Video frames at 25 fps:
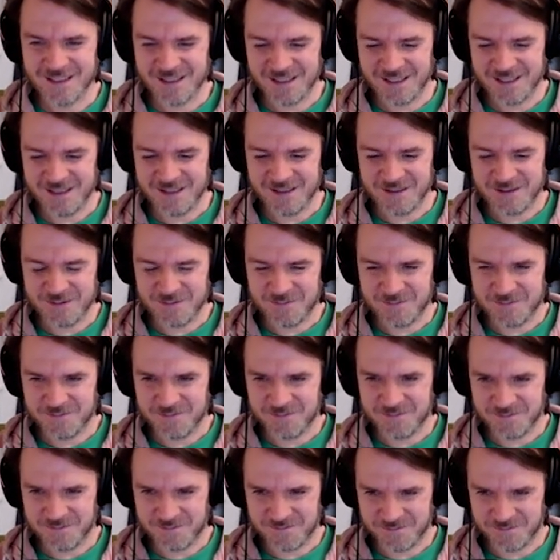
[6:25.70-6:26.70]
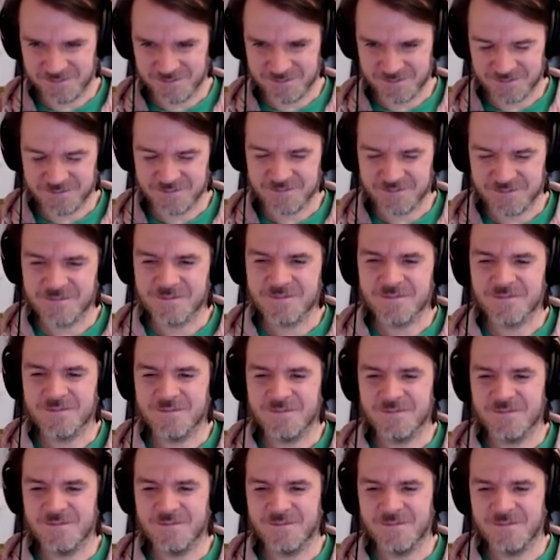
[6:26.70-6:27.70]

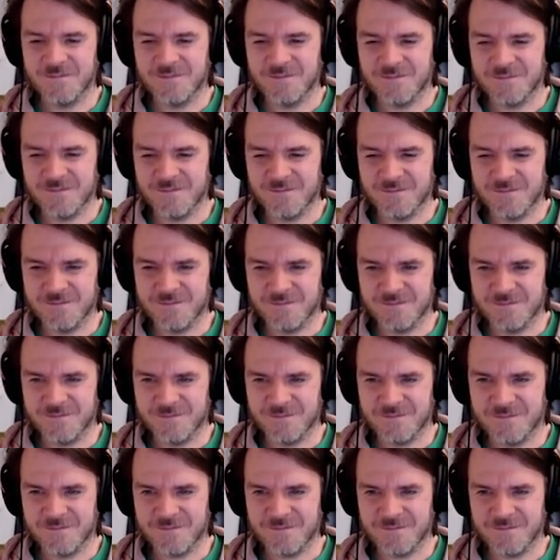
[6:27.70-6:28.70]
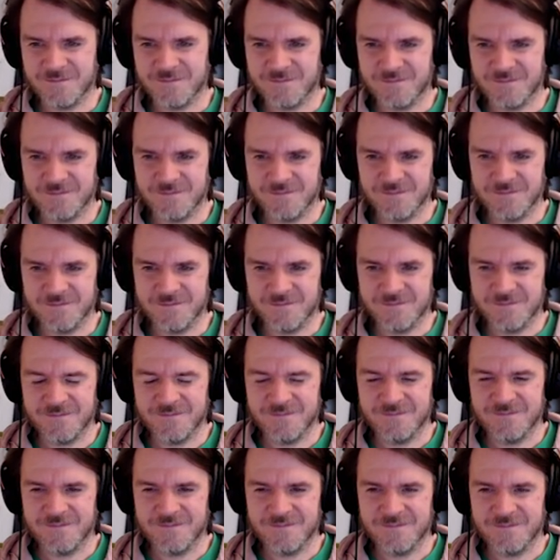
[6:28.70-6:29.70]

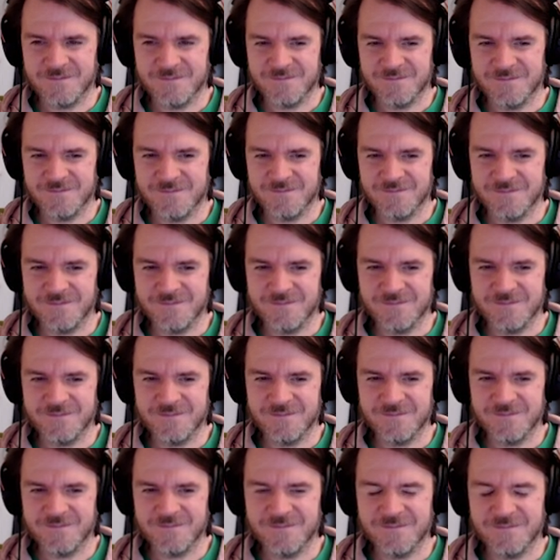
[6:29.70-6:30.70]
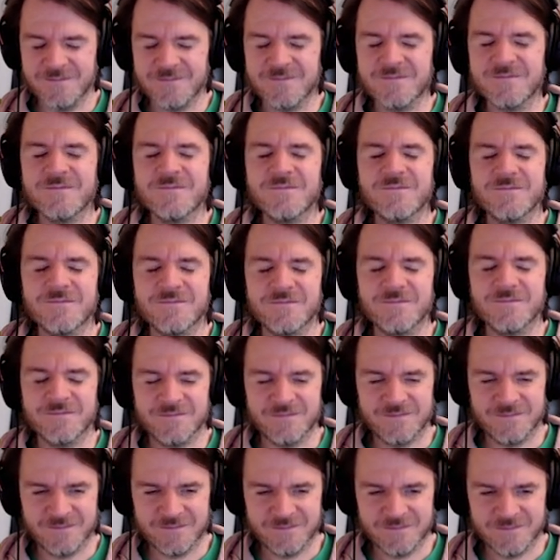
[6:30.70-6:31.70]

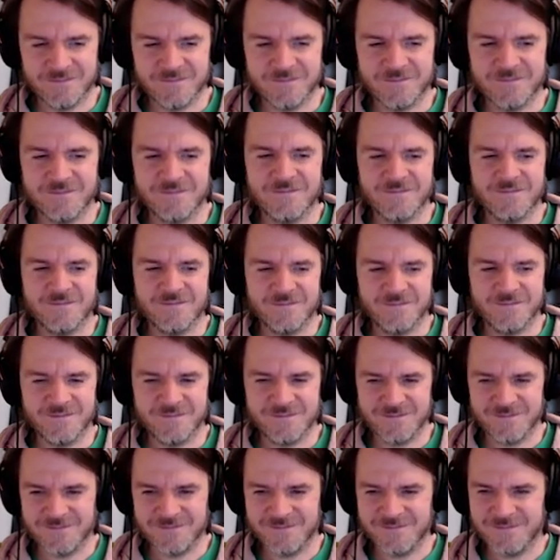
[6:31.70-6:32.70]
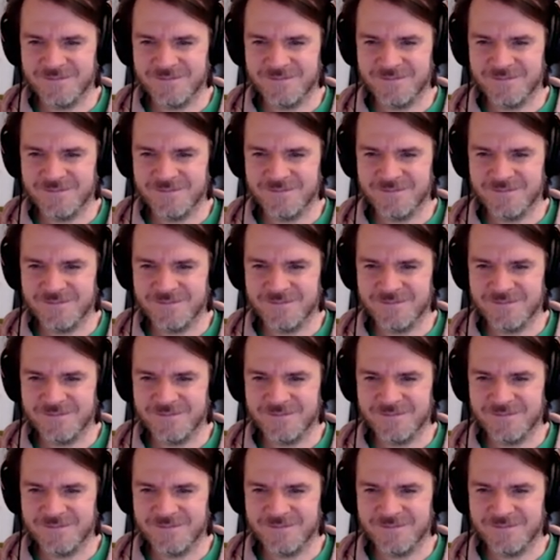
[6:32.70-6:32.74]
This person isn't speaking.